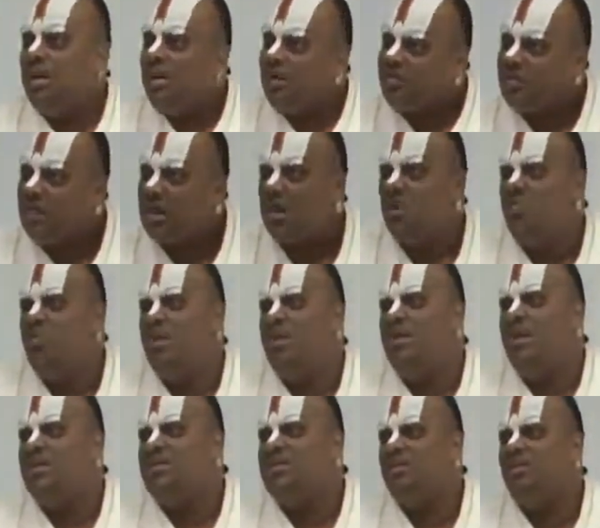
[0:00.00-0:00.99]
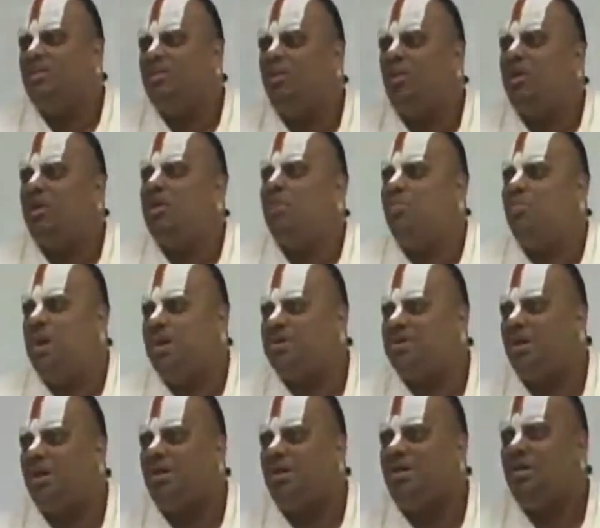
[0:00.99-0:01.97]
at least a convenience, even though not
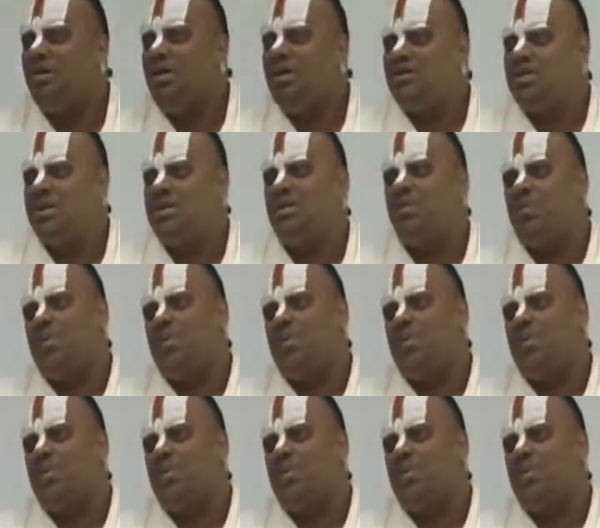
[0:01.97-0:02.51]
a pleasure,